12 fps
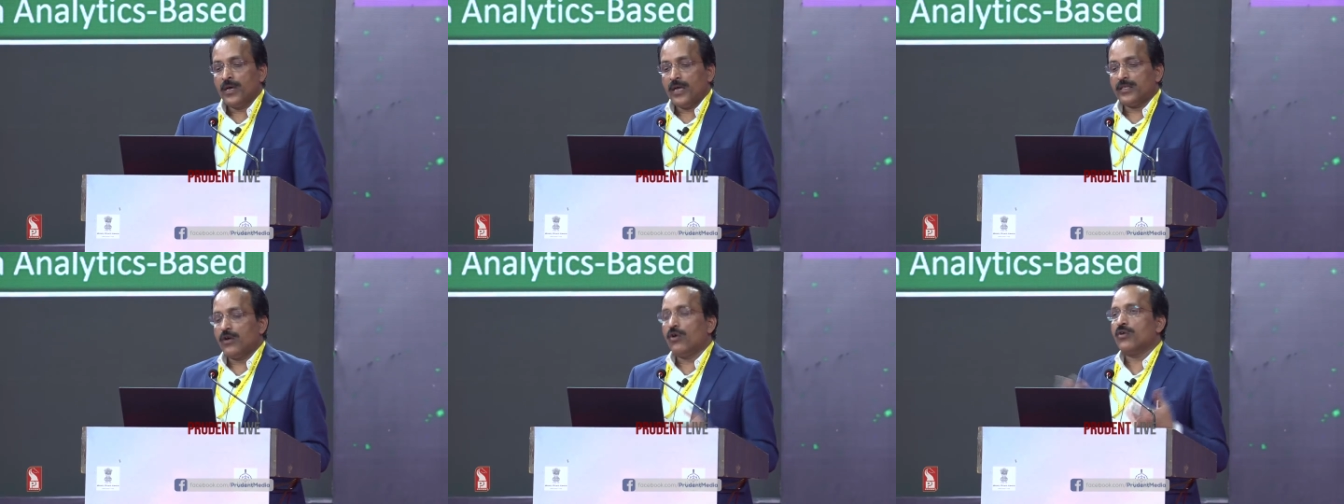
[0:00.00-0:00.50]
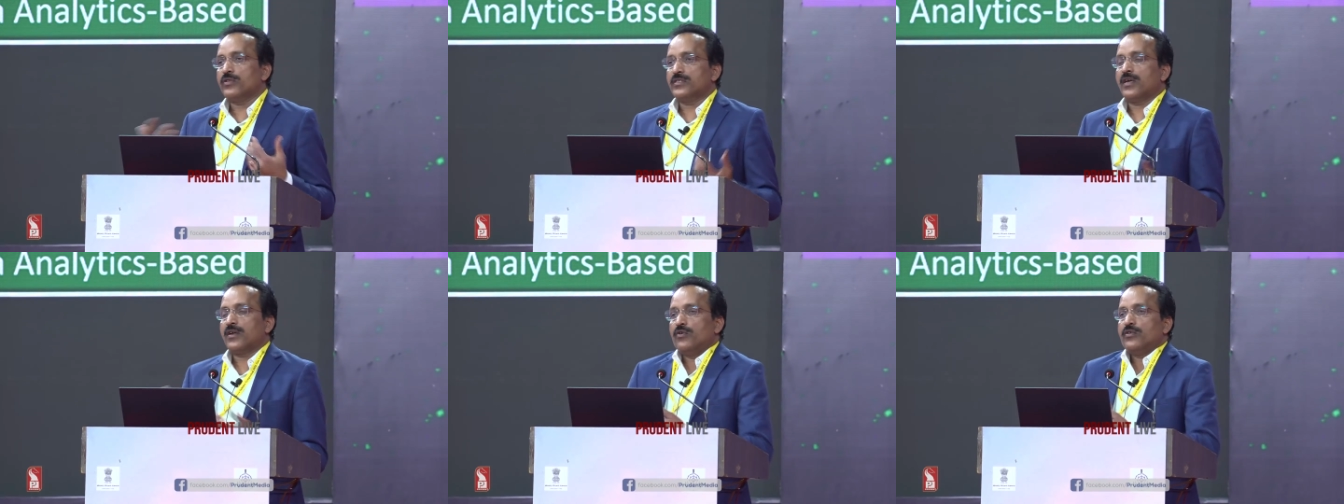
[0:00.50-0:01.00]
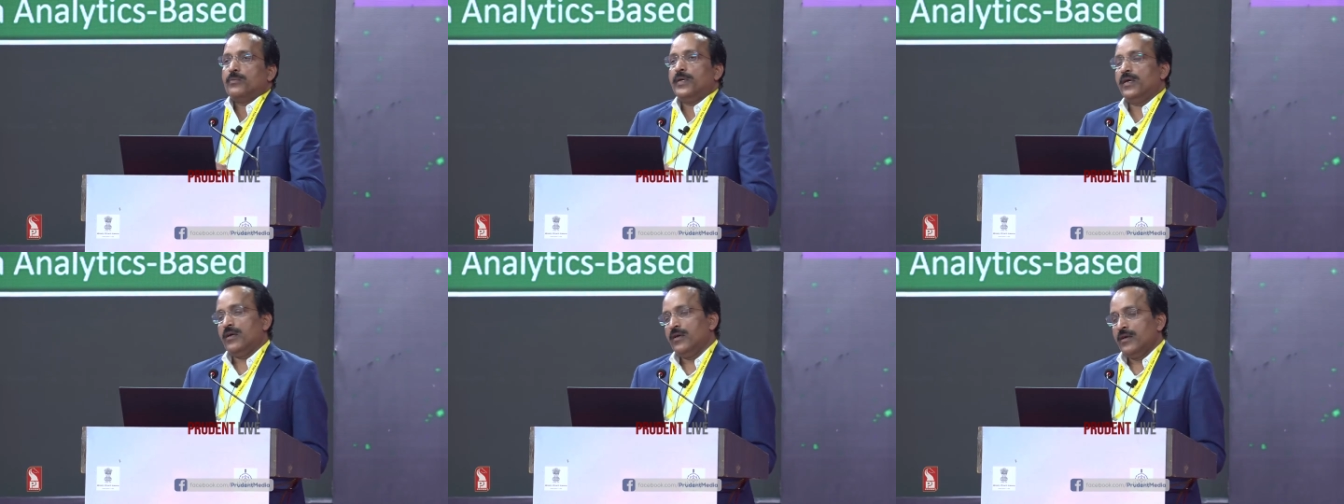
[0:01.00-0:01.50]
I think all of these are going to
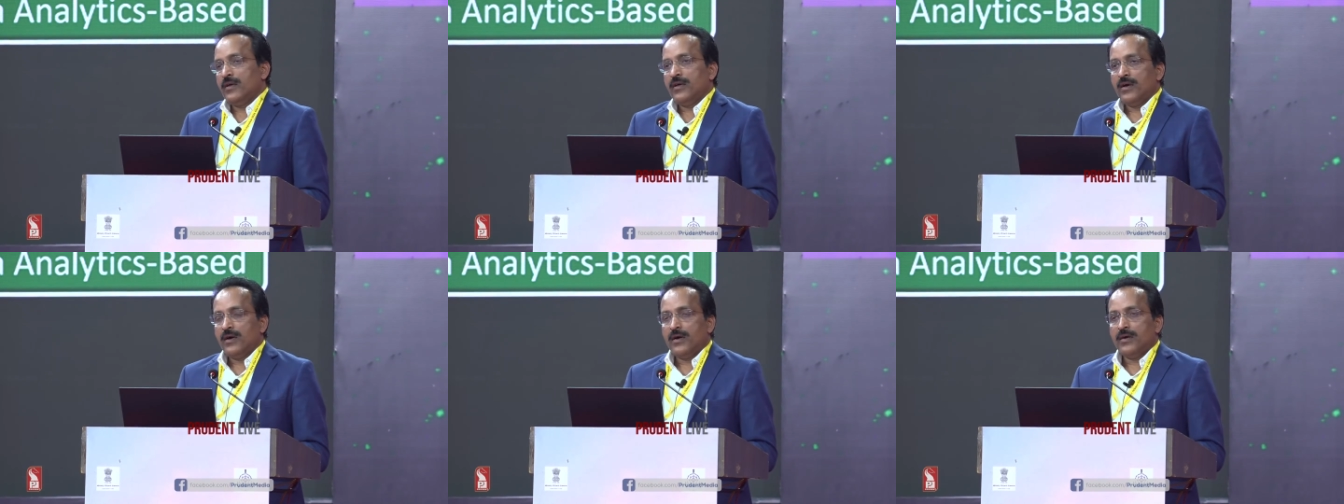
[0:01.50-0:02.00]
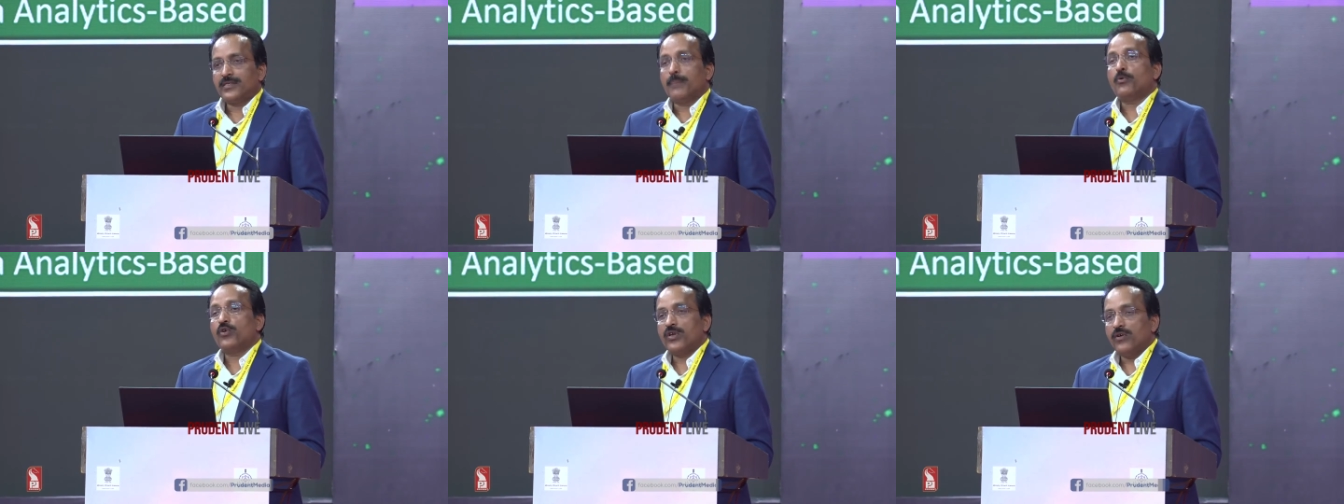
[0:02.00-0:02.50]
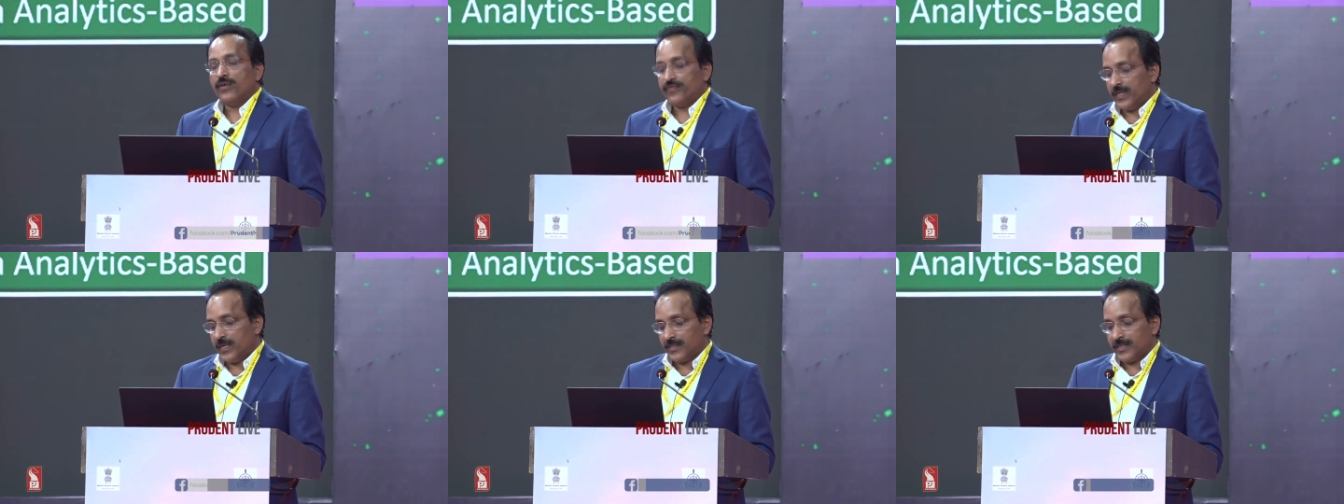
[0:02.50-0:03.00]
be supportive of
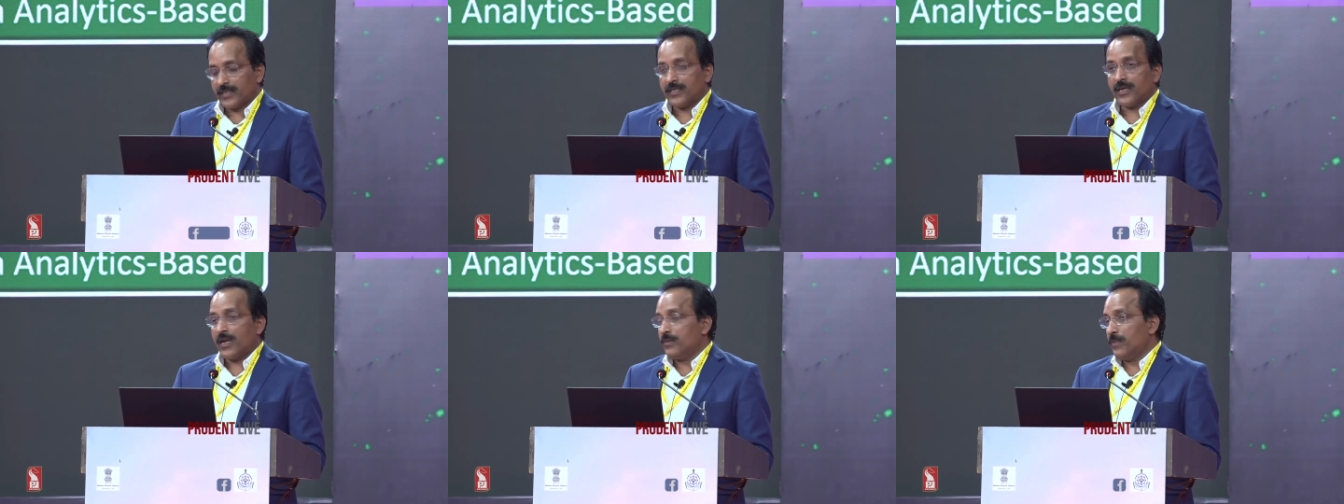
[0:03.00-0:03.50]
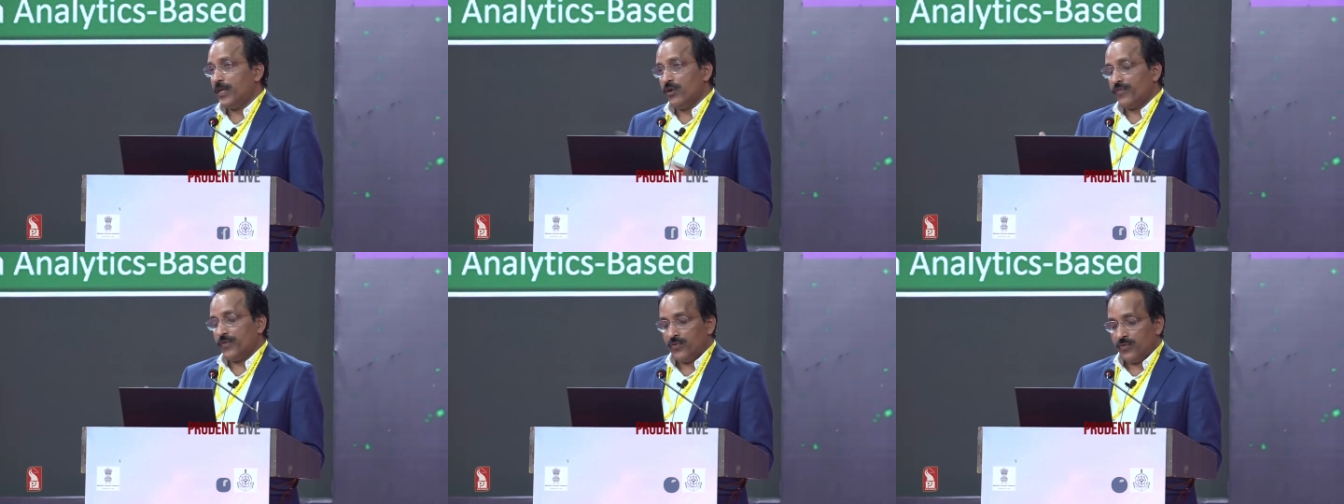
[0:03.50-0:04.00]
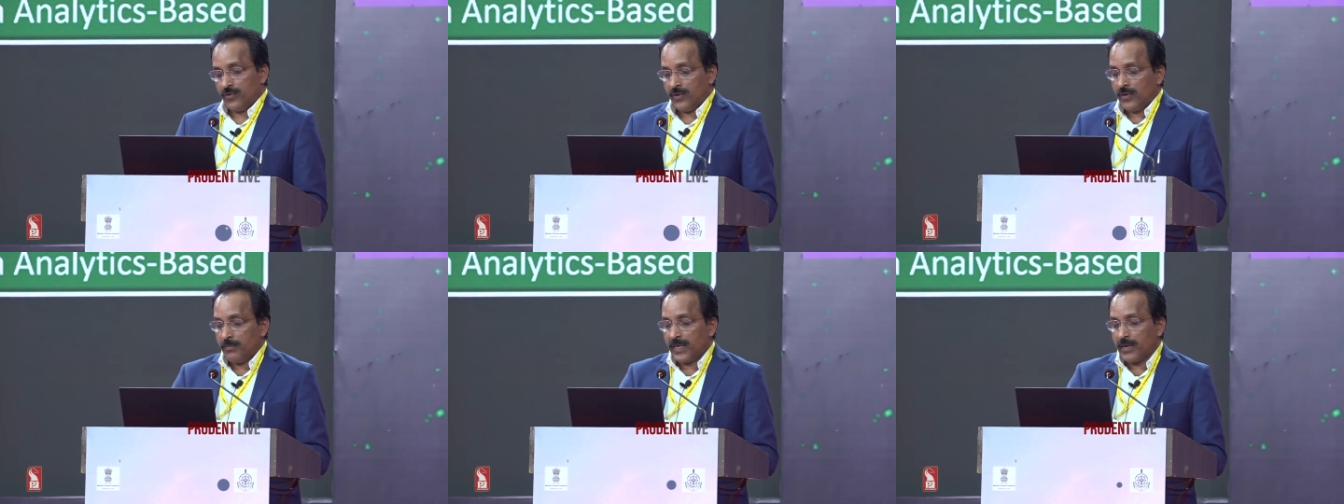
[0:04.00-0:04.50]
the sector, and many of you
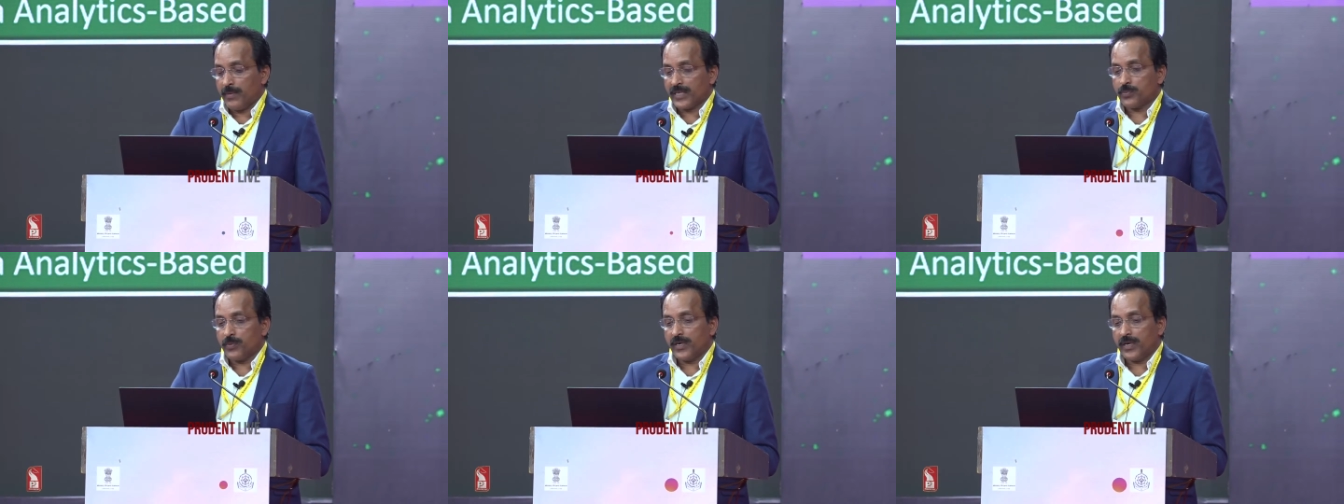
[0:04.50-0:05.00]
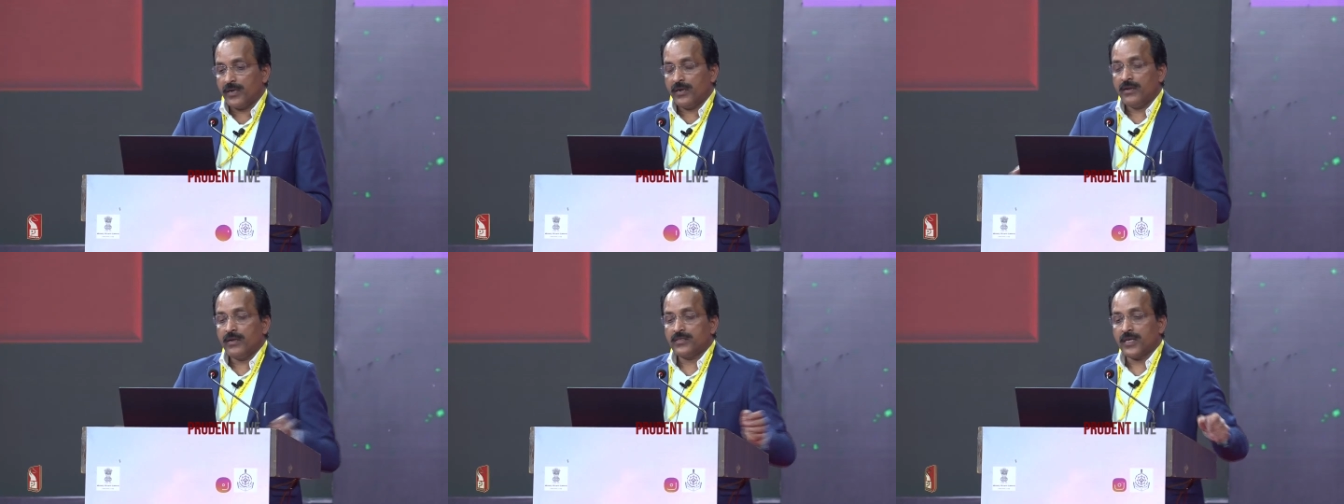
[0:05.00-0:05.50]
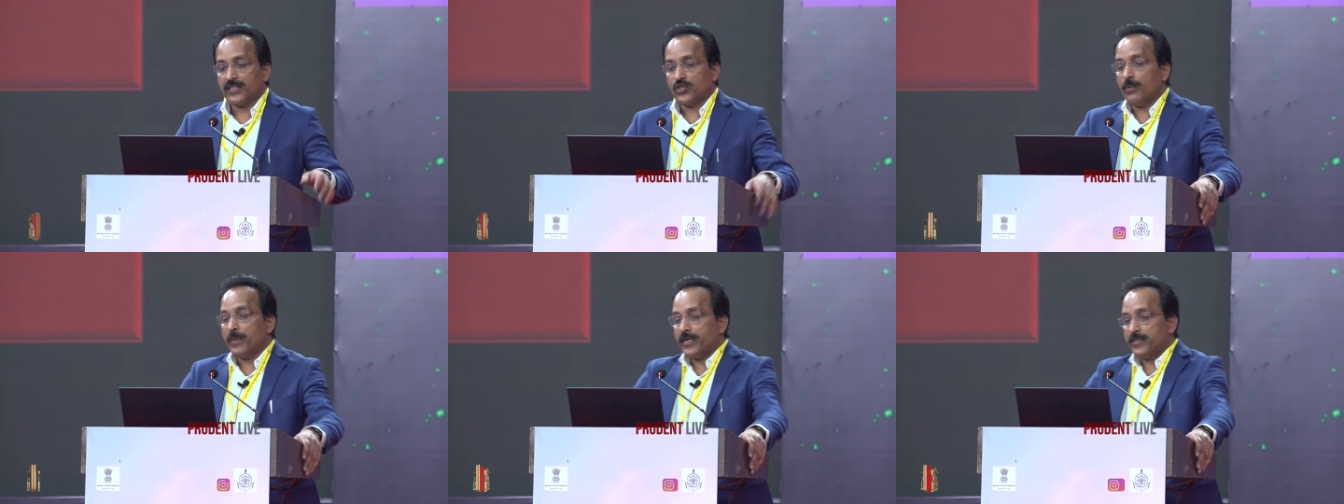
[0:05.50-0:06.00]
become expert in such
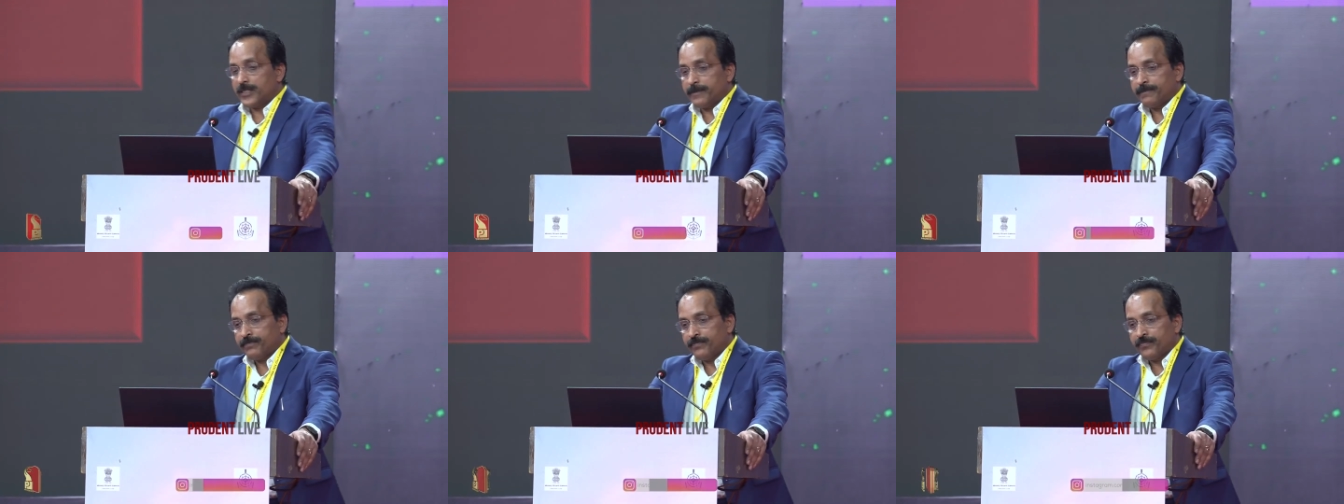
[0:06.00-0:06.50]
domains.